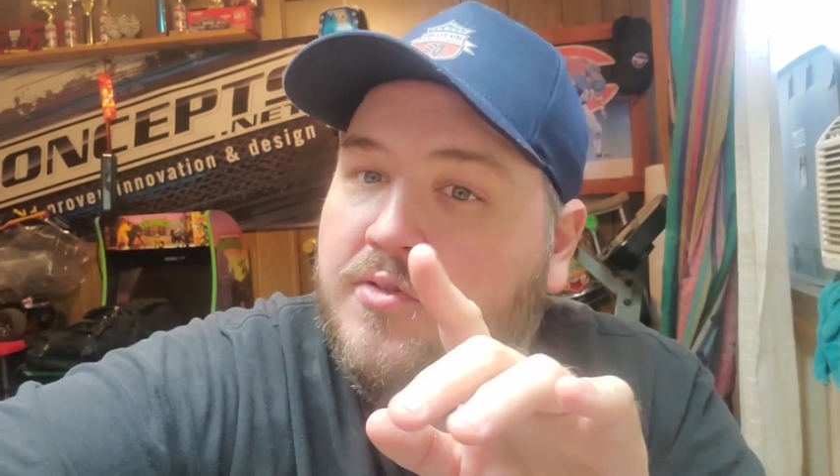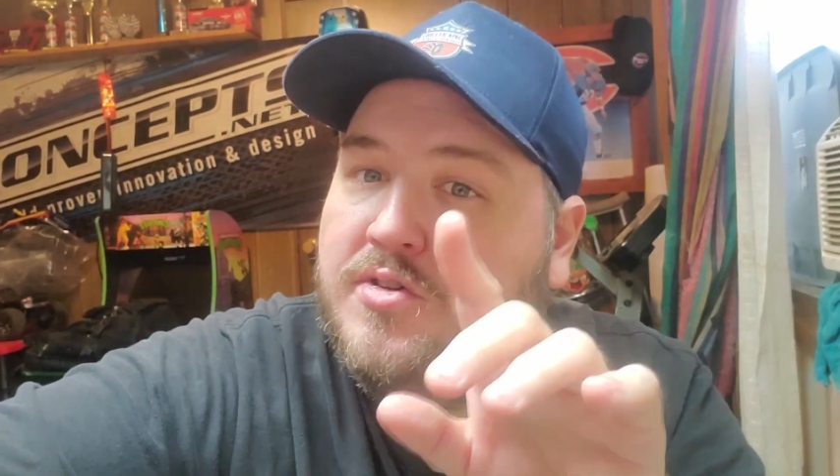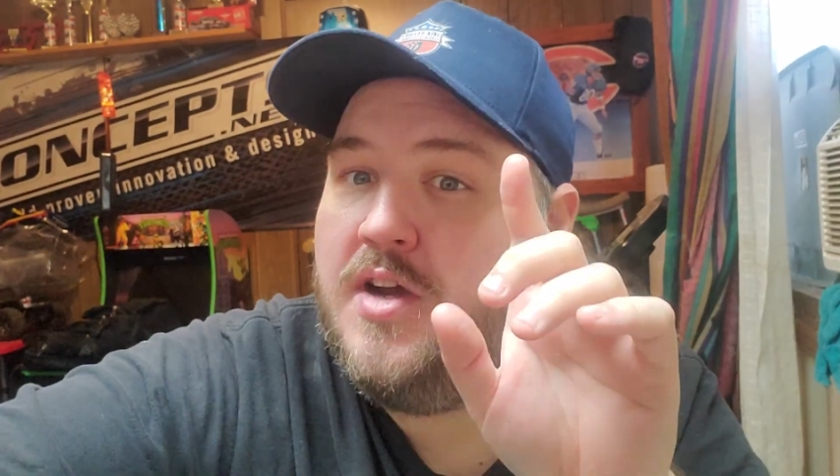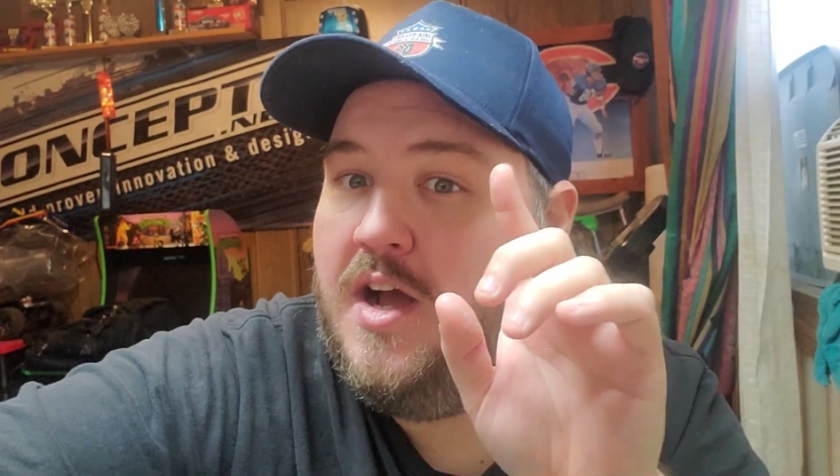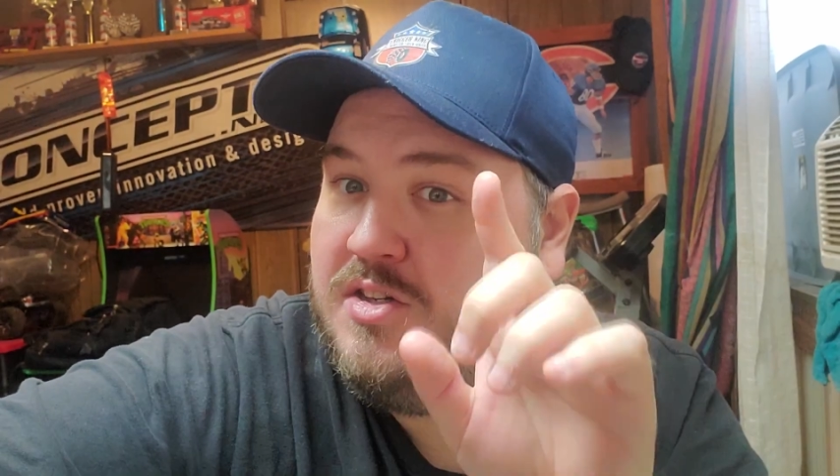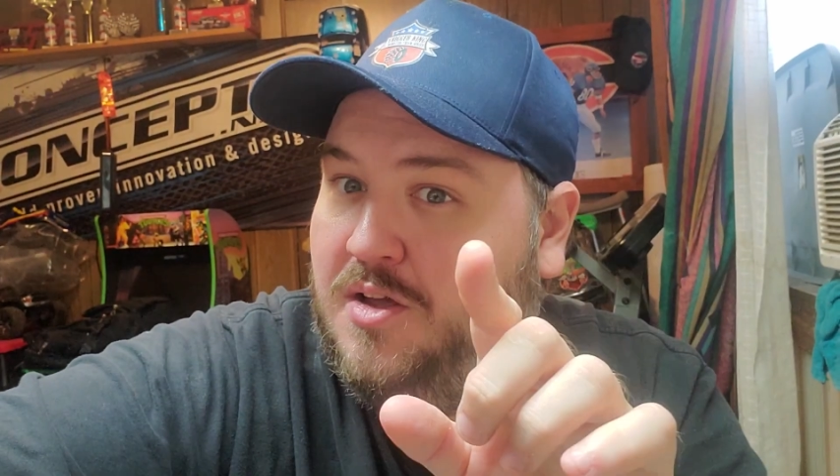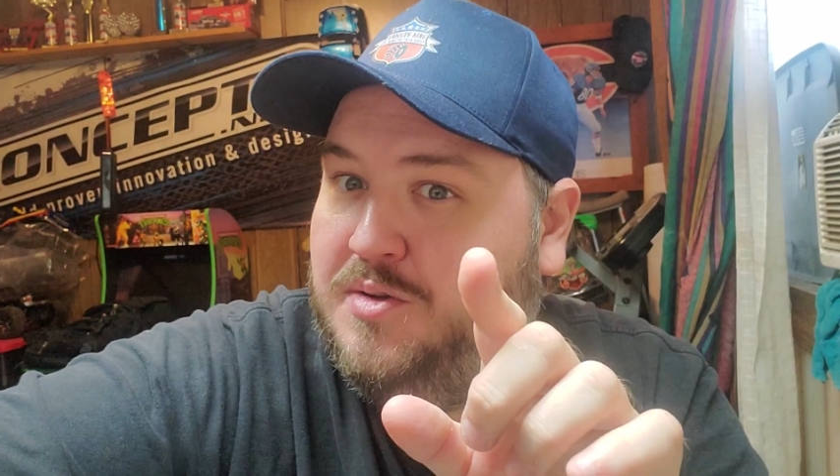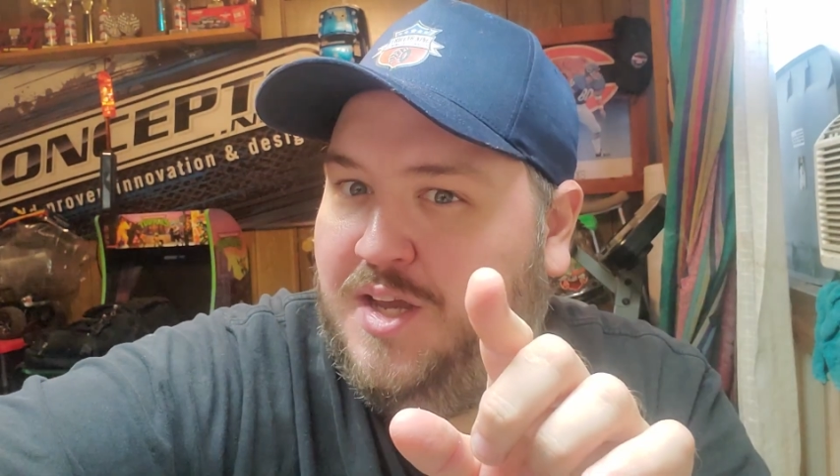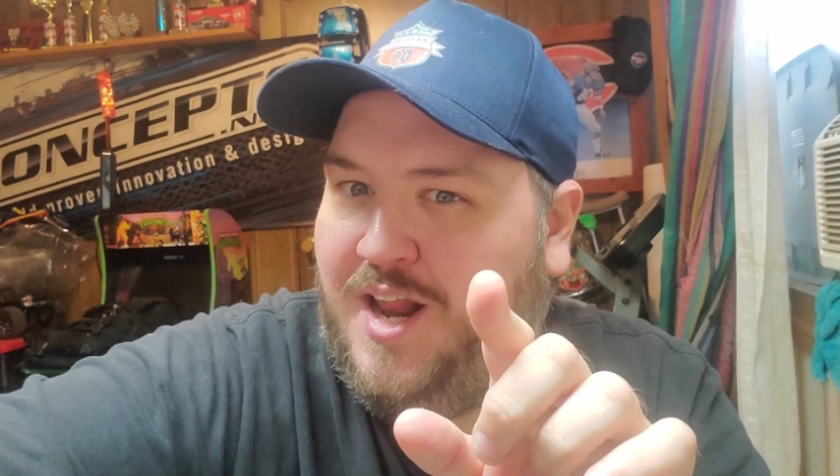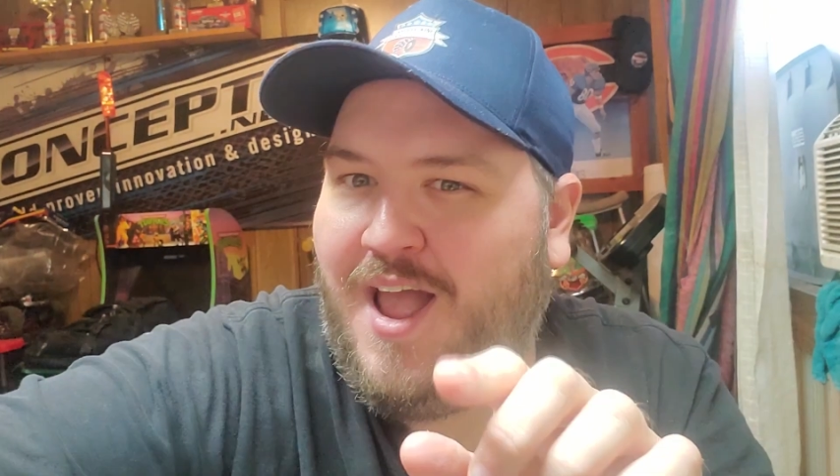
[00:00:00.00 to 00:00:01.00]
Future Josh
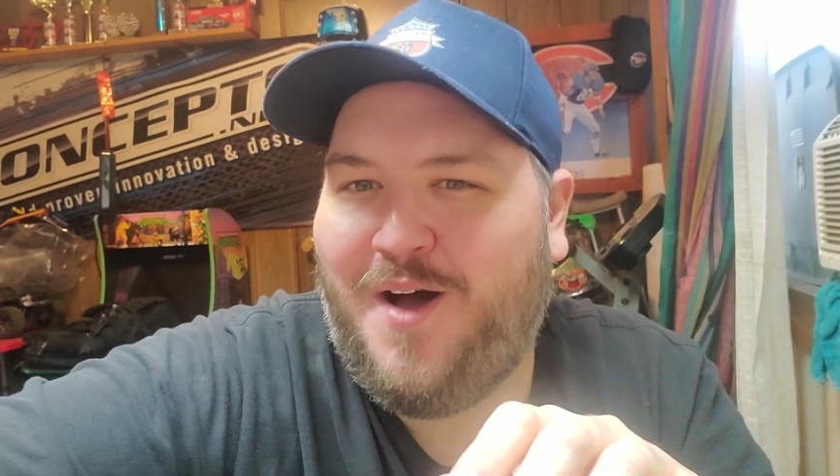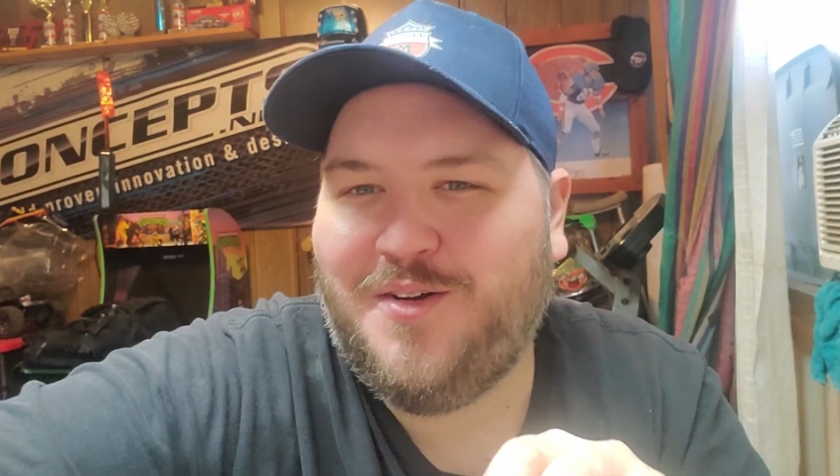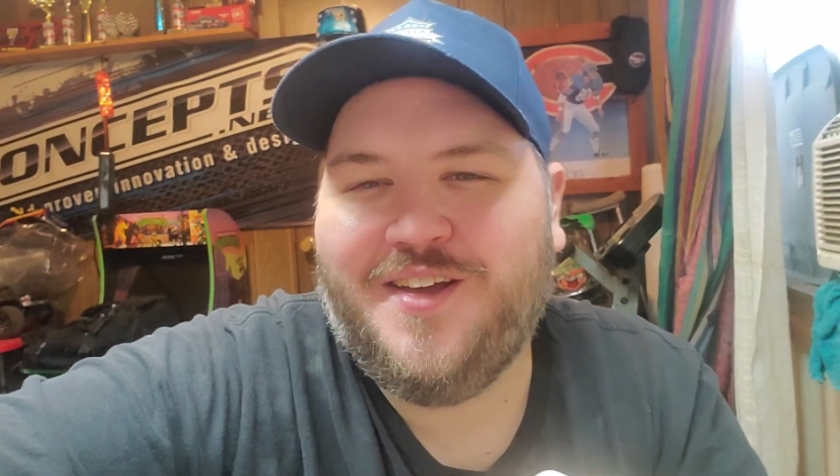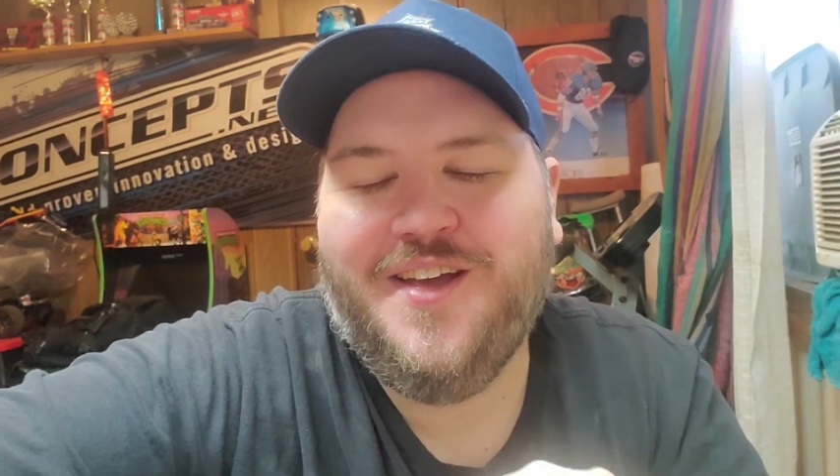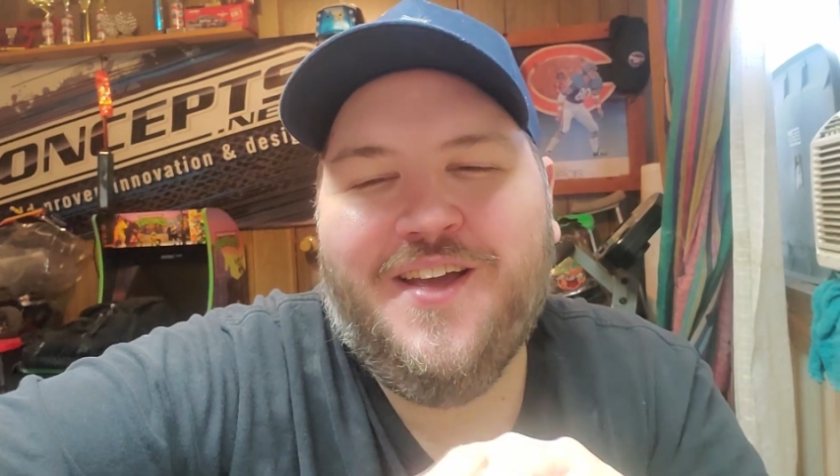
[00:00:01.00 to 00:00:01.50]
closing it out.